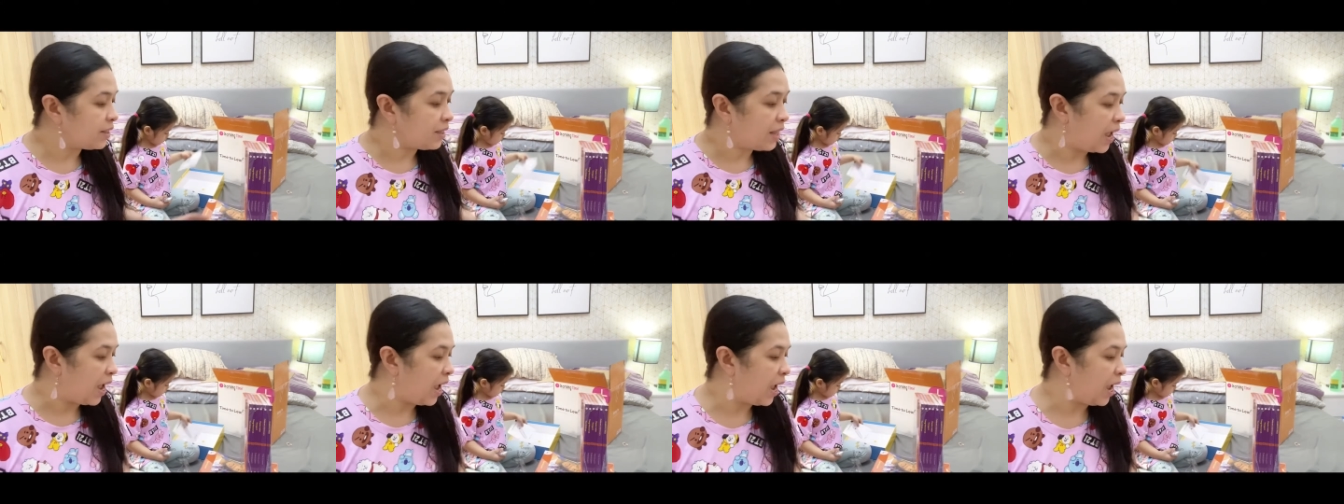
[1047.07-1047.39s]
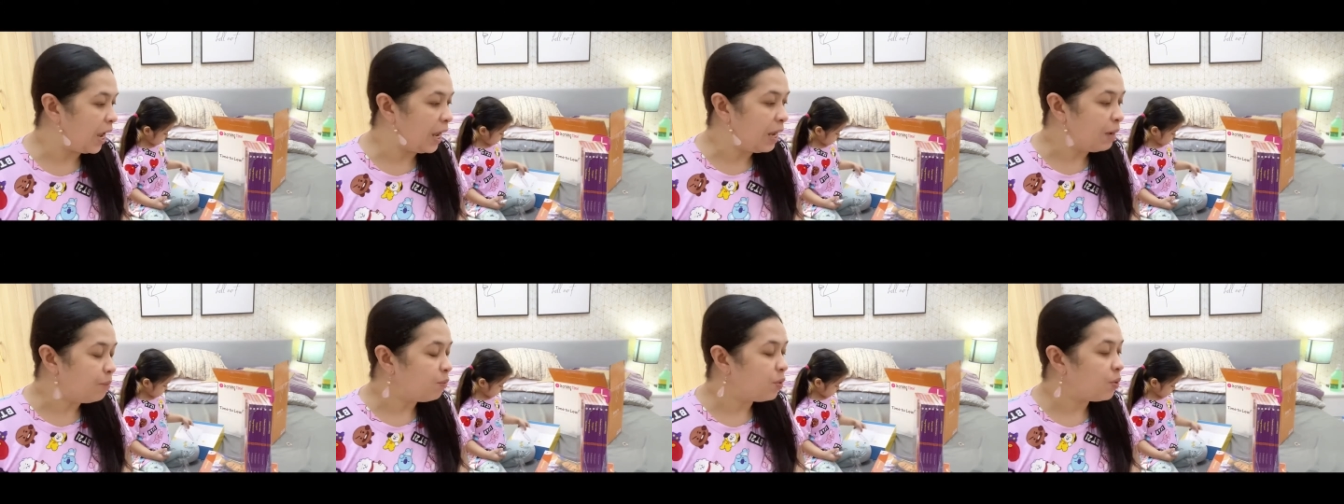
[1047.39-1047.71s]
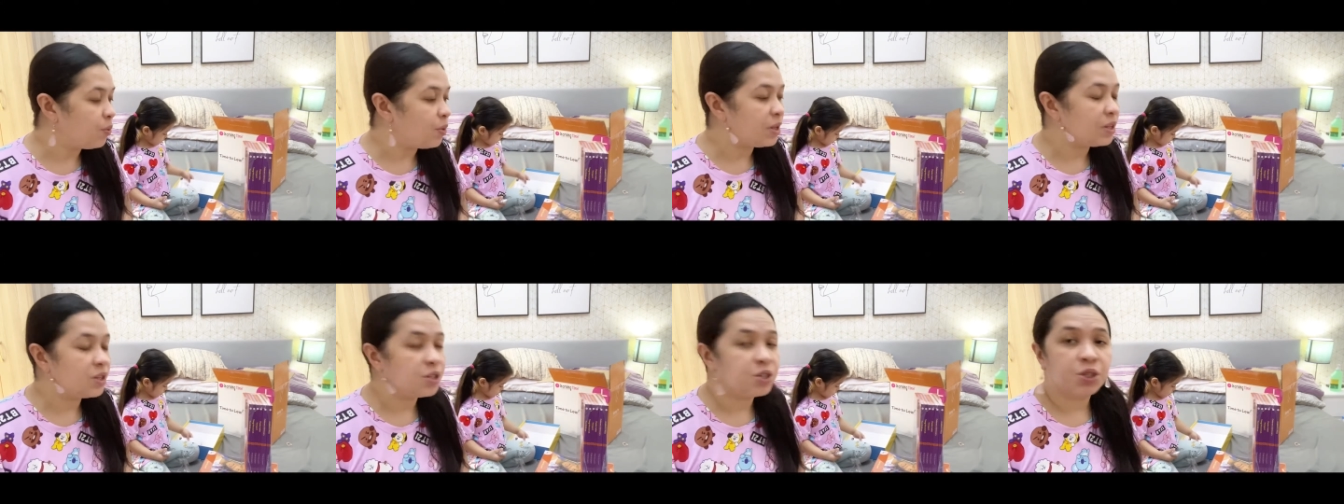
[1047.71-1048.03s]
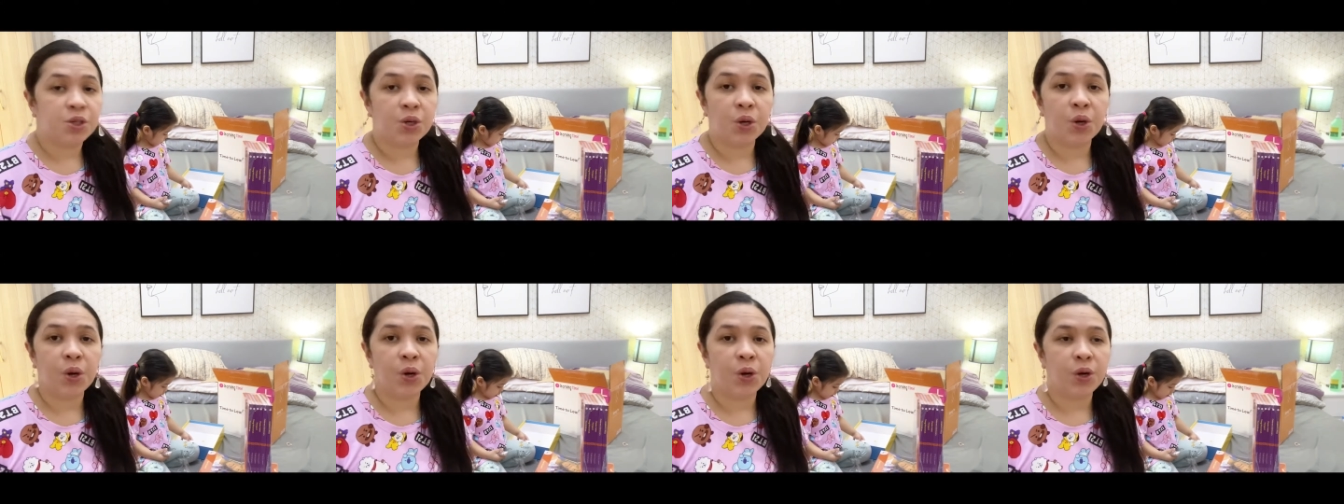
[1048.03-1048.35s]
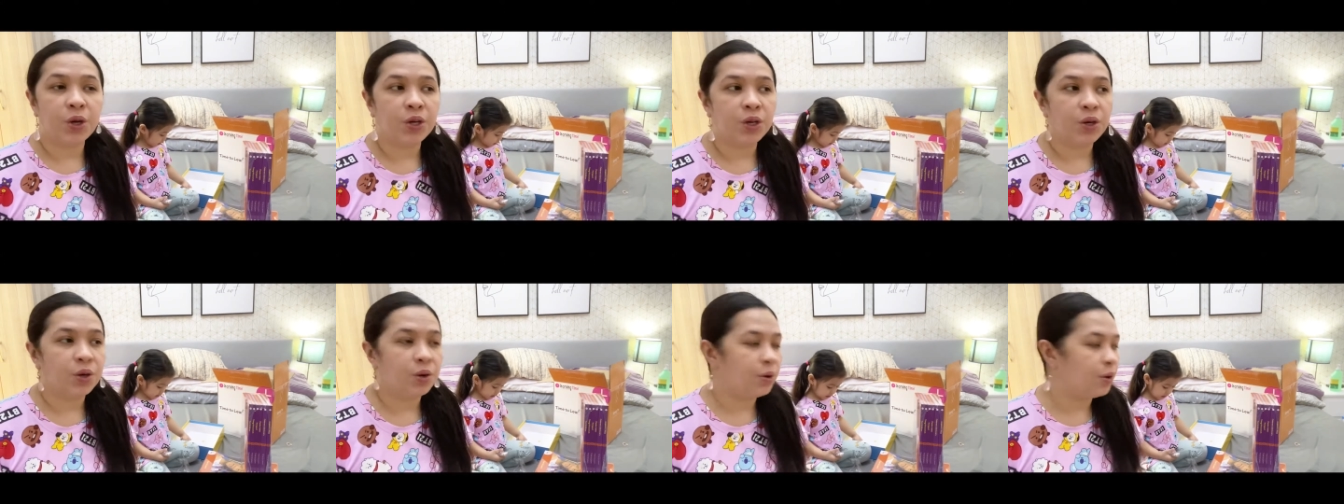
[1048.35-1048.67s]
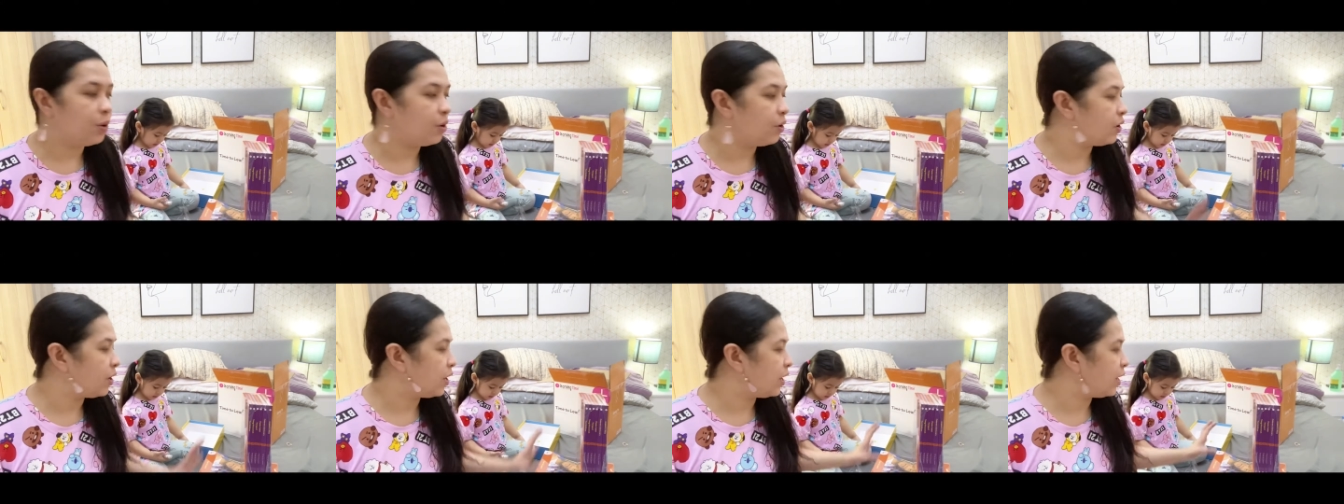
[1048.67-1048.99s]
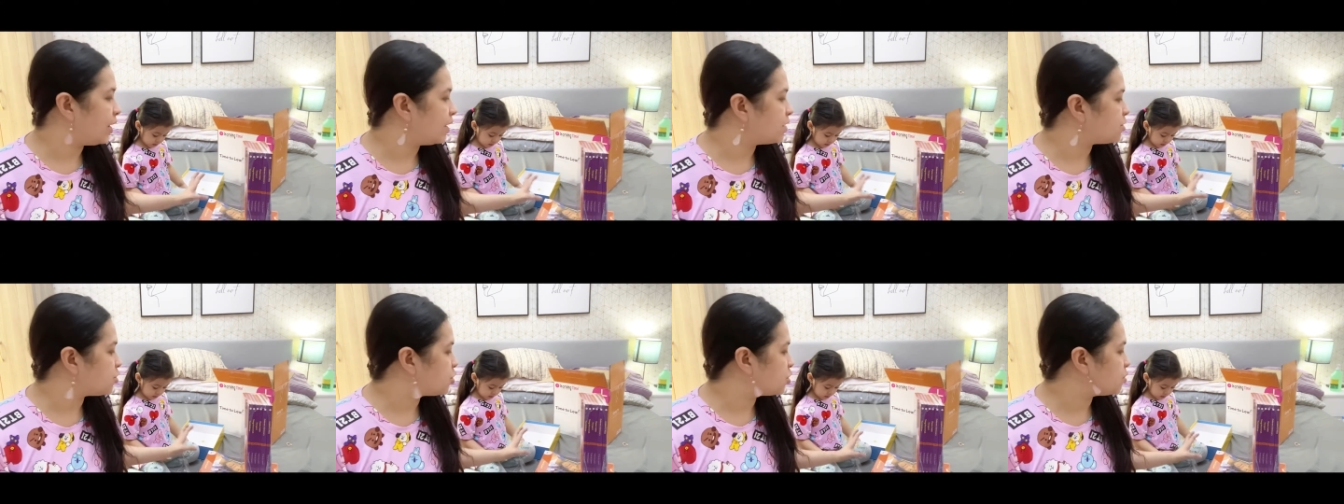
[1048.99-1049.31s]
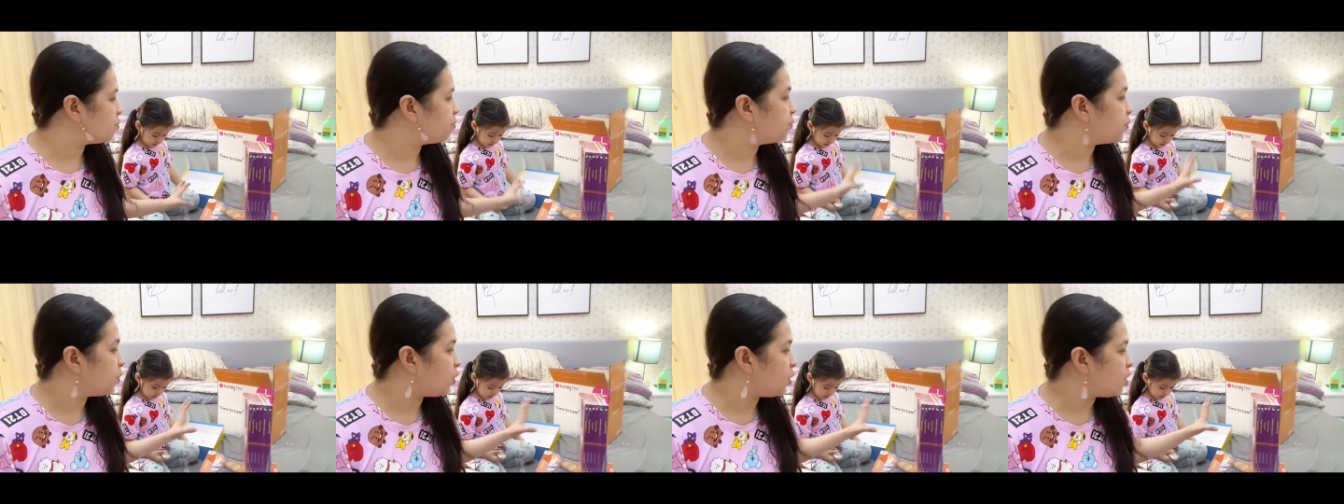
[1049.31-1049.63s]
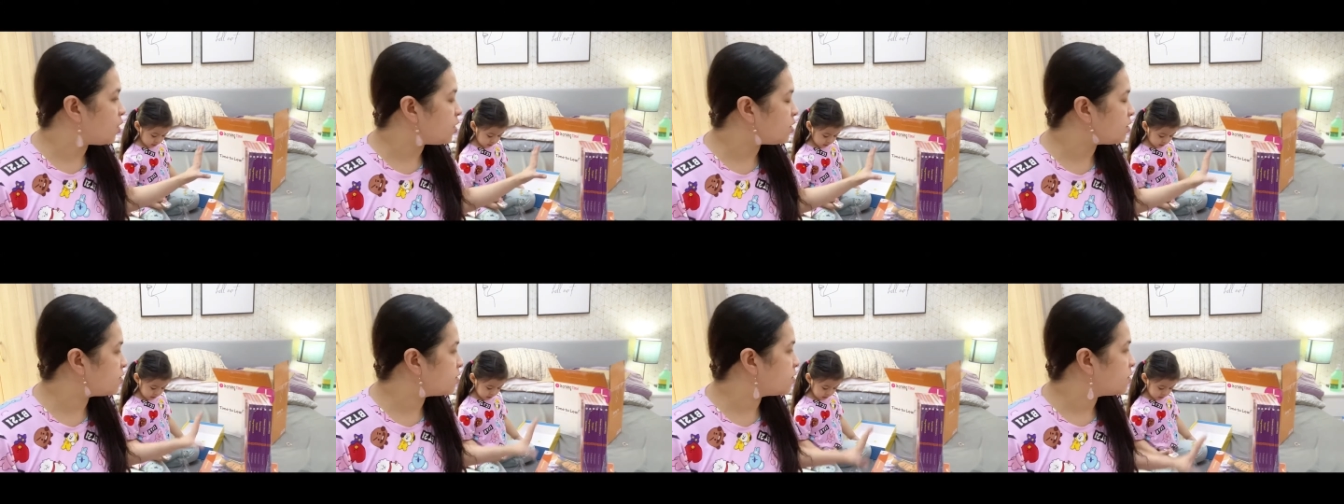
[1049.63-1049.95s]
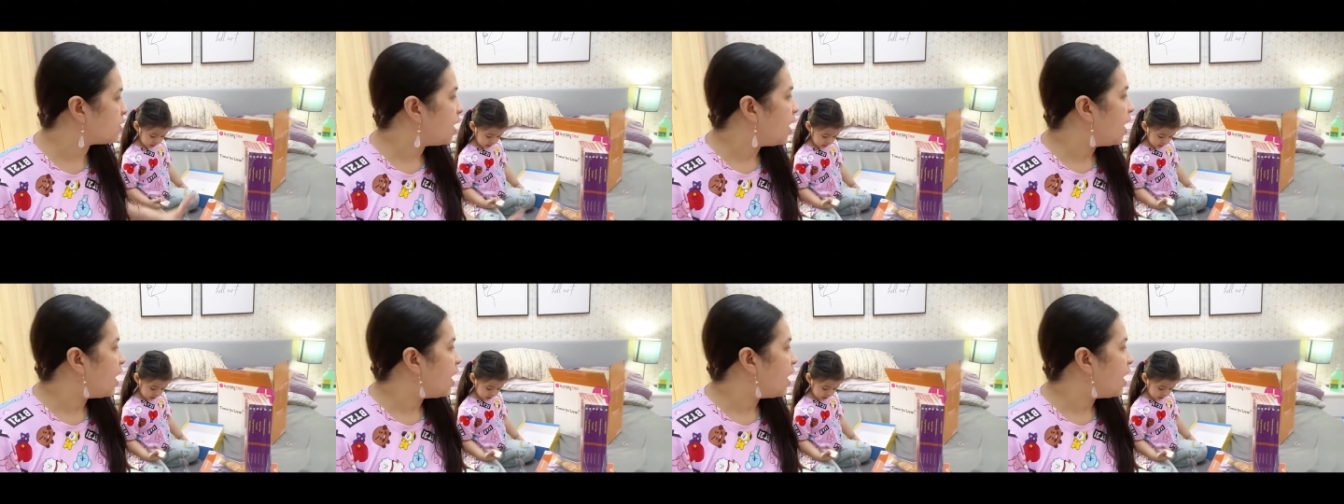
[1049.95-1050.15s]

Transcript: time we will show you each books